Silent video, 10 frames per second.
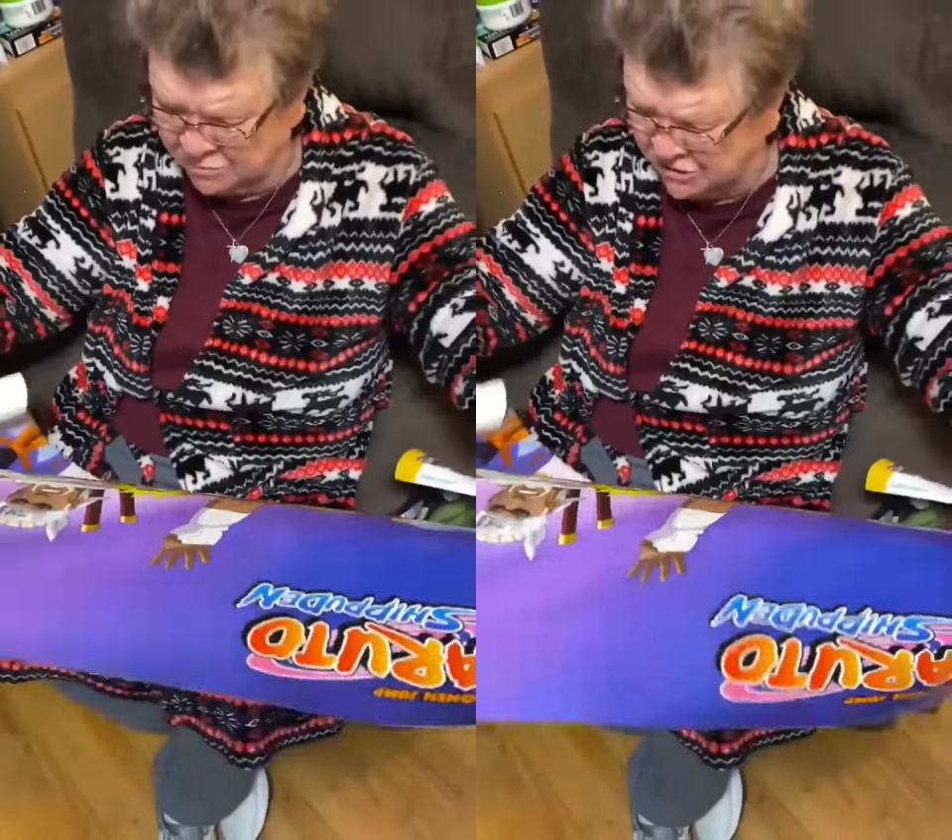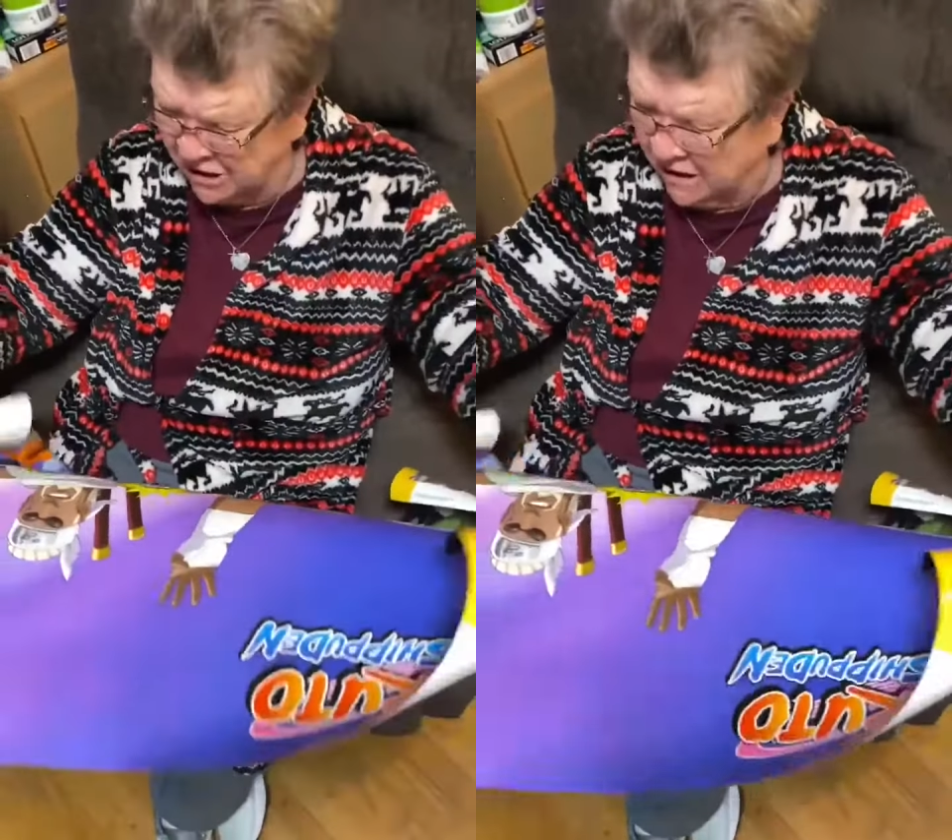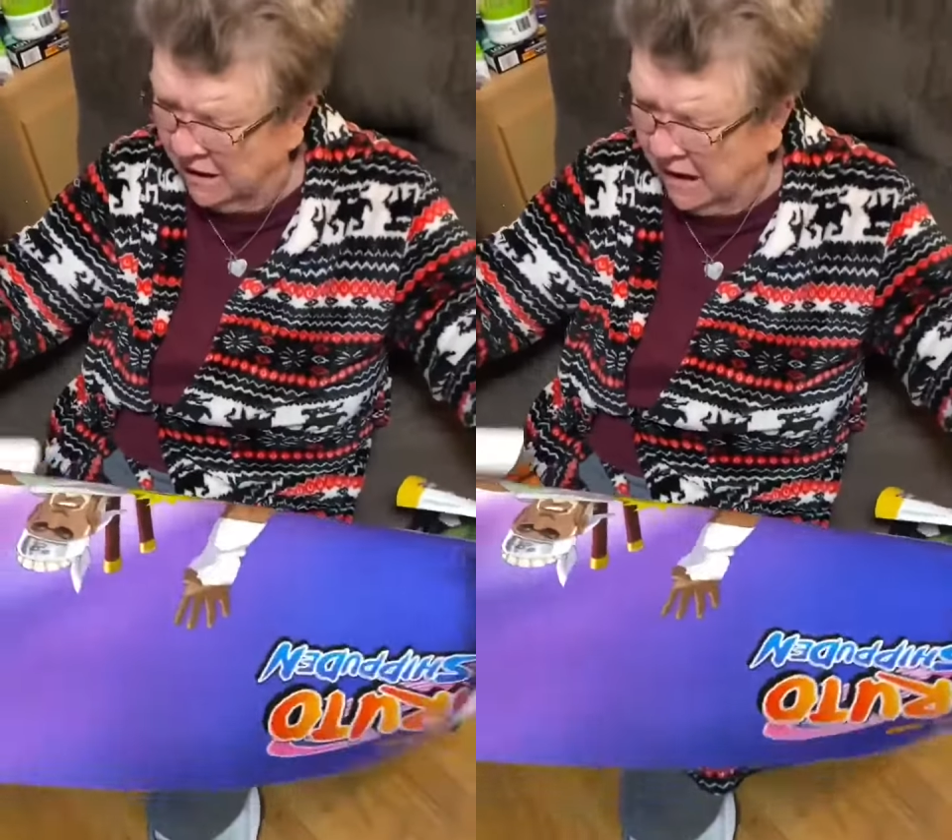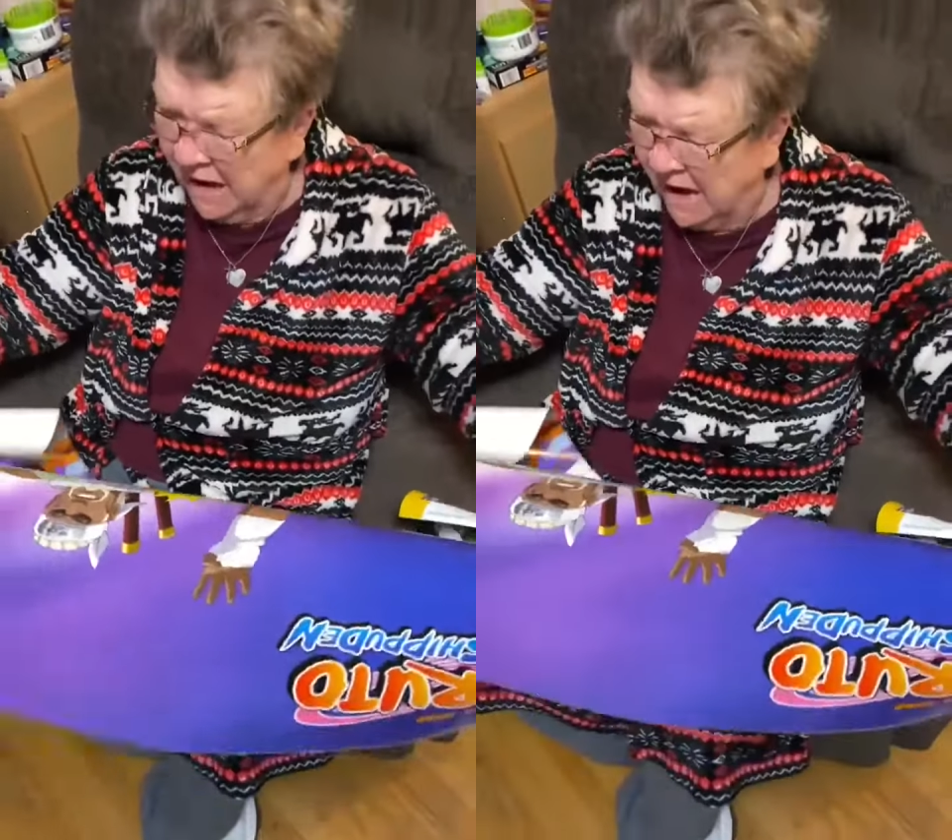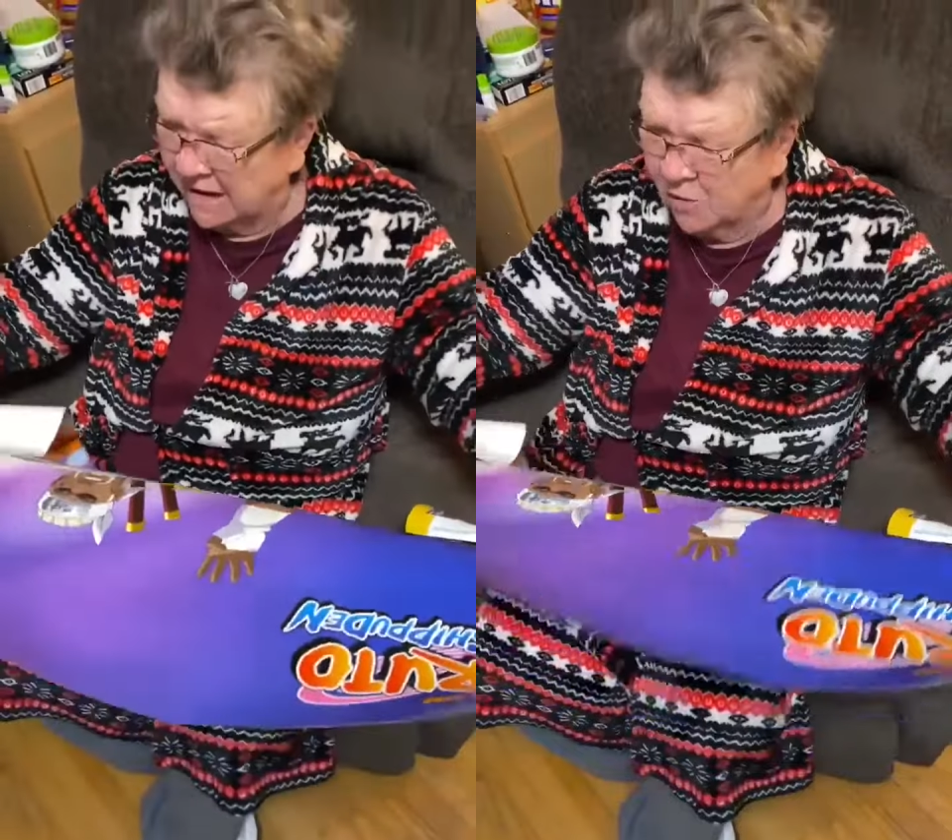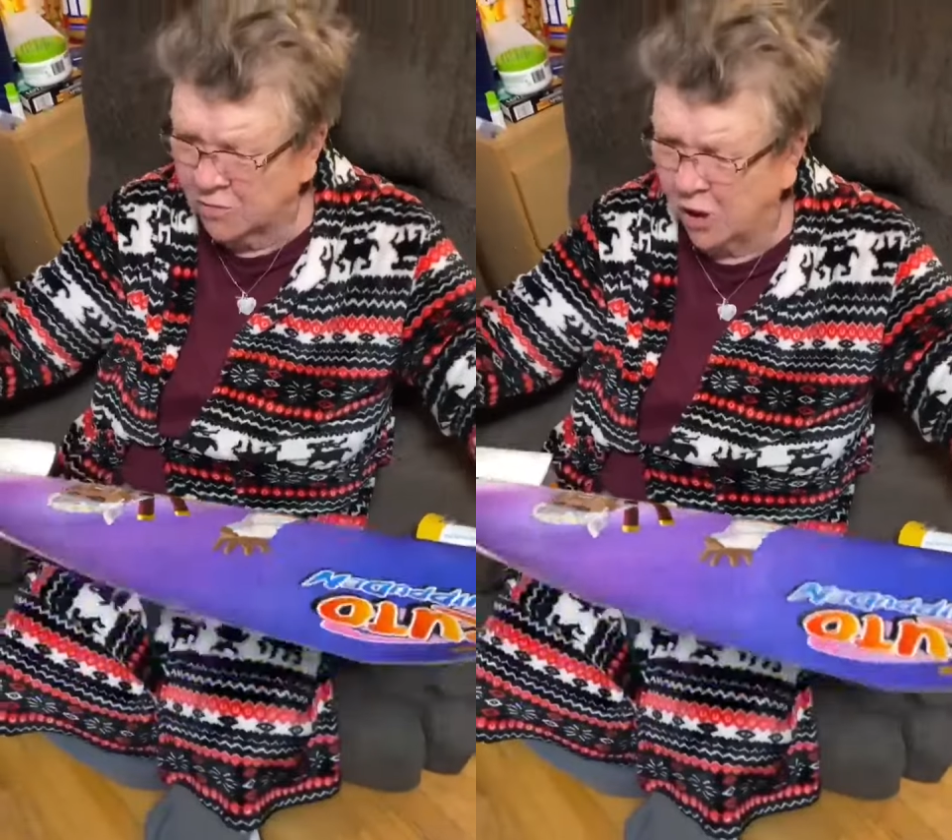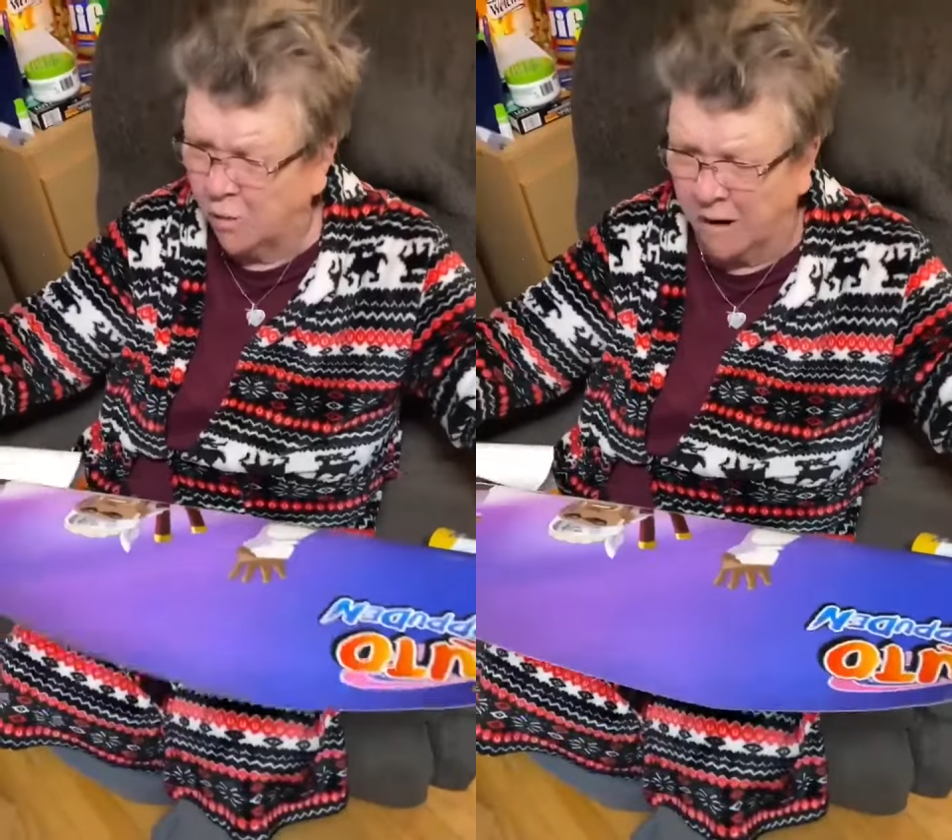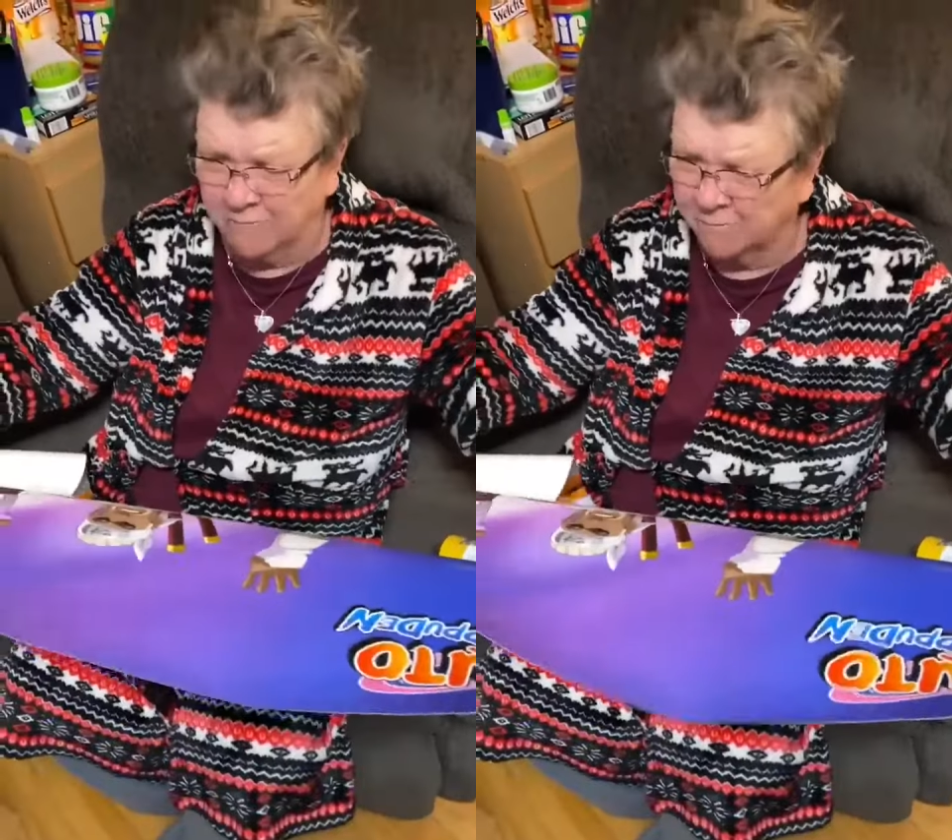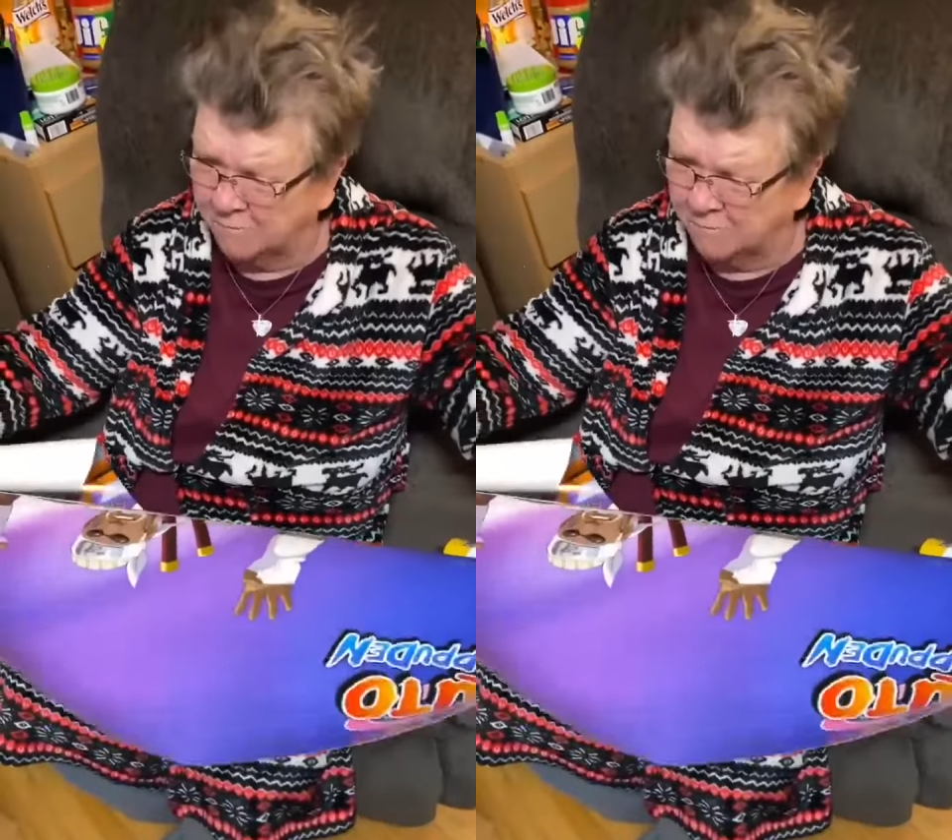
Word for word: shit? I, I don't know a